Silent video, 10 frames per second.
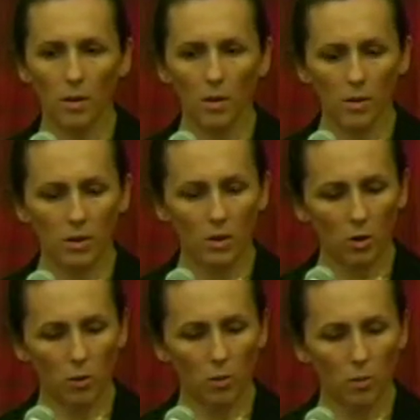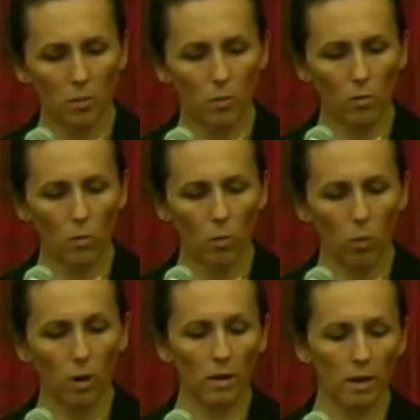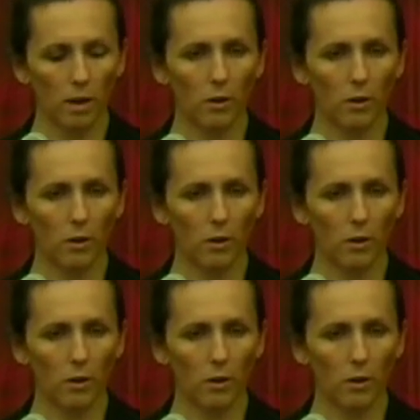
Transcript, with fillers: So one of the other